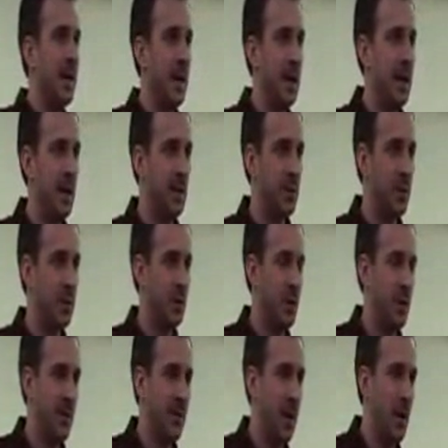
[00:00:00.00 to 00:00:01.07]
and they get
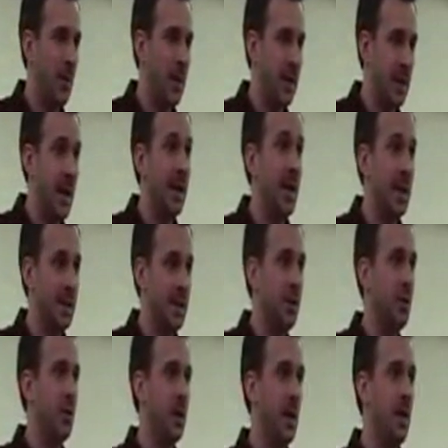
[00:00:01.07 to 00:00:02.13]
exposed to the environment like that, yes,
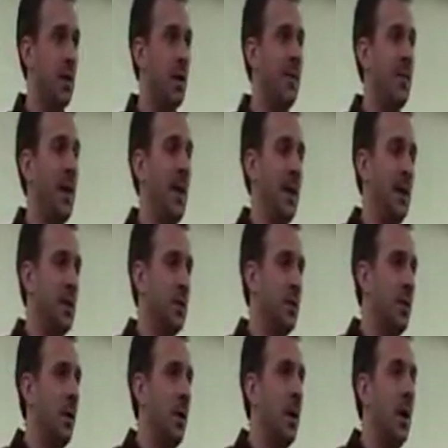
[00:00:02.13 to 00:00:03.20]
it could kick off panic
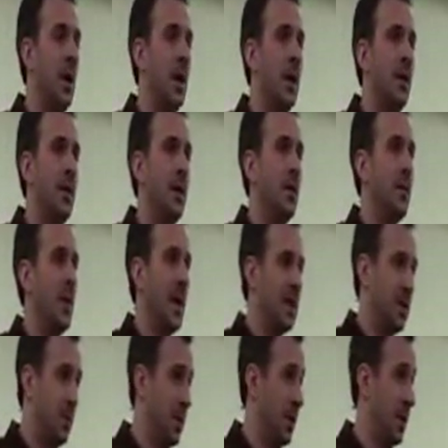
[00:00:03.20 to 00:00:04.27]
disorder. The other
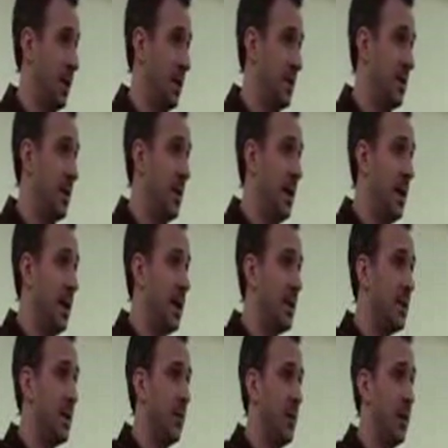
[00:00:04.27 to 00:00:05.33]
possibility is that they
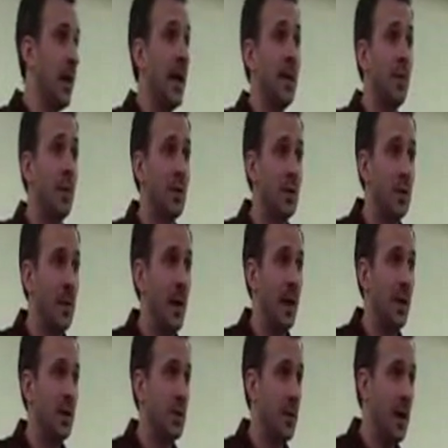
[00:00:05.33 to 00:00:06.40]
get something like
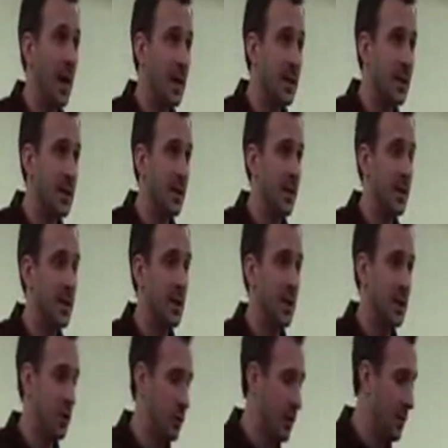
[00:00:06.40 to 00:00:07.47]
post-traumatic stress. If it's
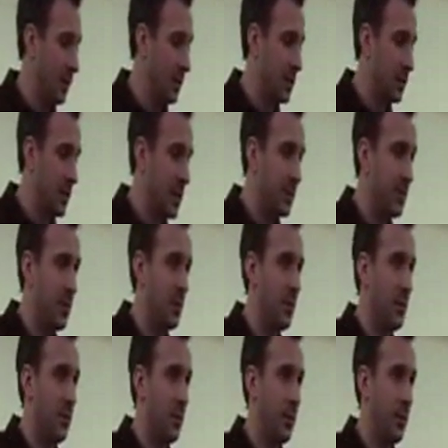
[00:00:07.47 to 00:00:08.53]
an extremely
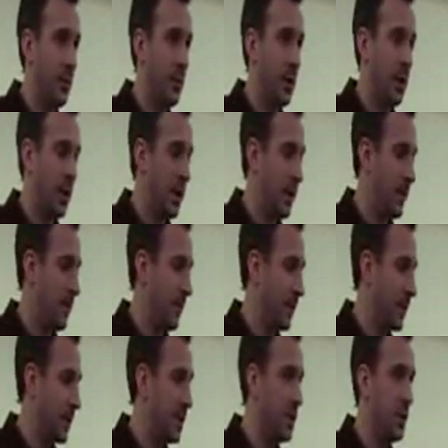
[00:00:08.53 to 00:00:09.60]
stressful
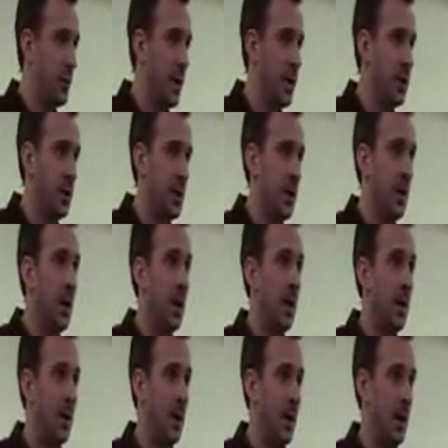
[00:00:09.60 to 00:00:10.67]
situation,
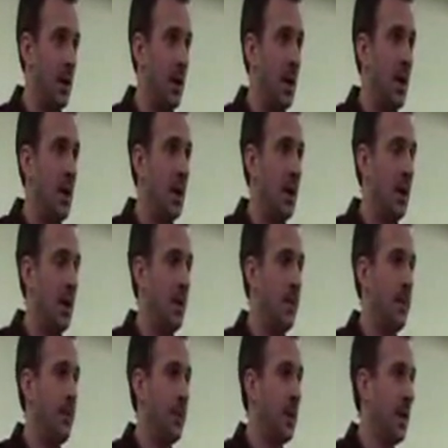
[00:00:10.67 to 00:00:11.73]

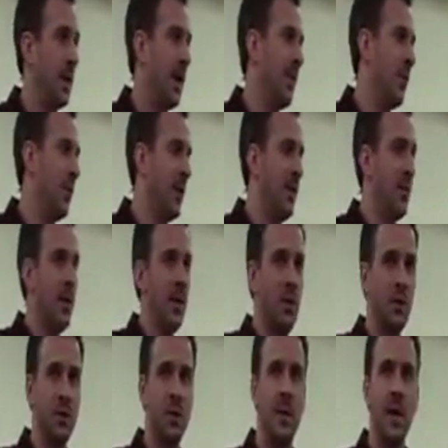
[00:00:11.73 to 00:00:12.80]
the common one
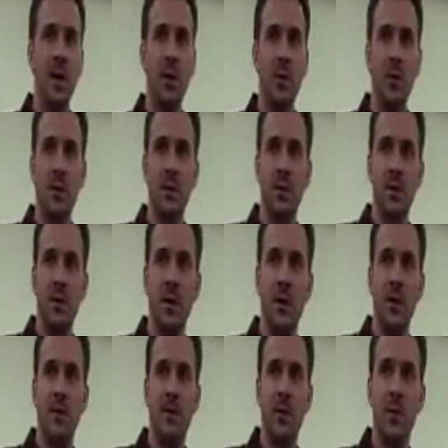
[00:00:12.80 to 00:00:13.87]
everybody knows about, of course,
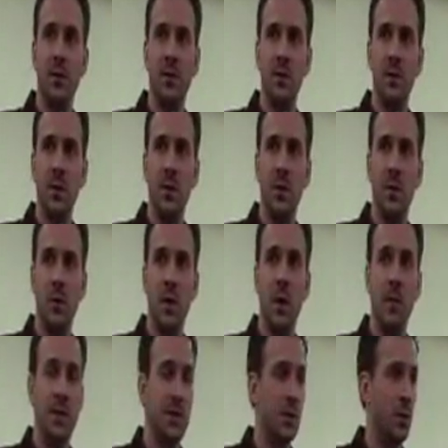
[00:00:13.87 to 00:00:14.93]
are folks,
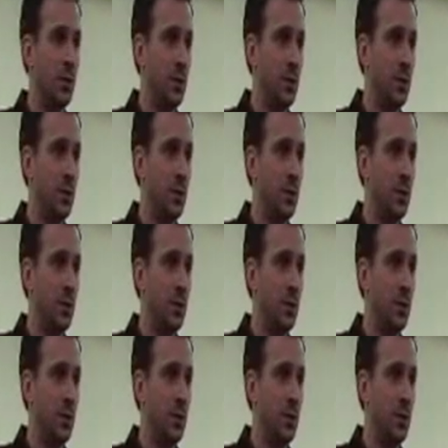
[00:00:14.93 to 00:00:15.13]
Army